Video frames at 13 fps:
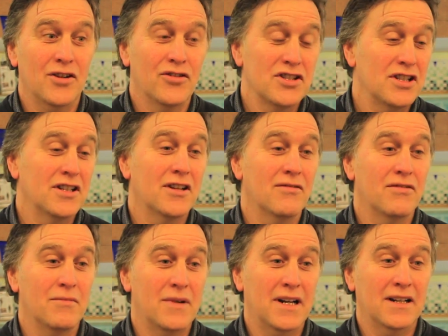originally come
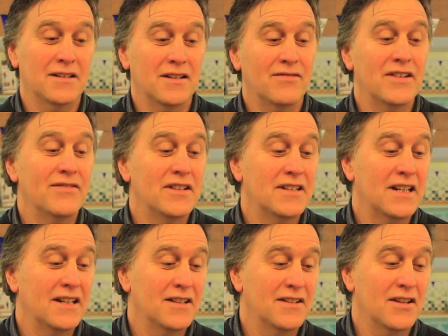from Ireland. I've lived in
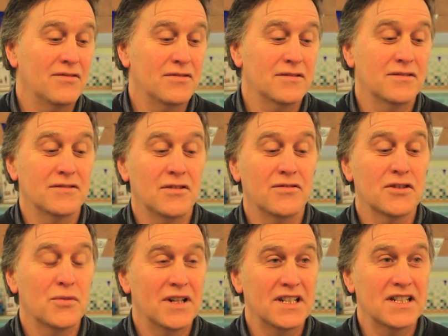England now for over
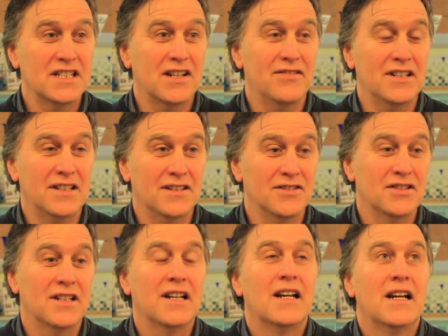27 years.
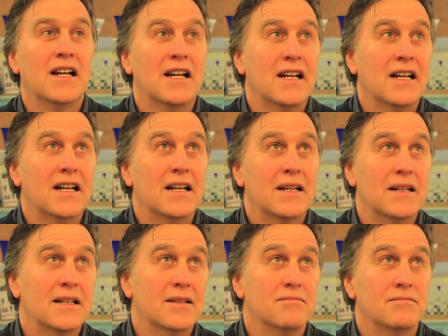
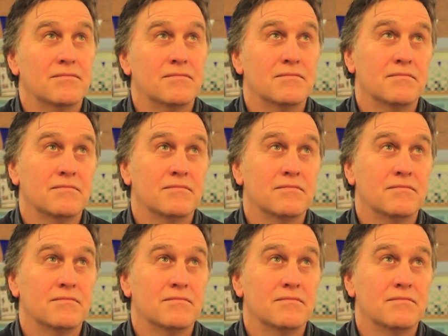Um,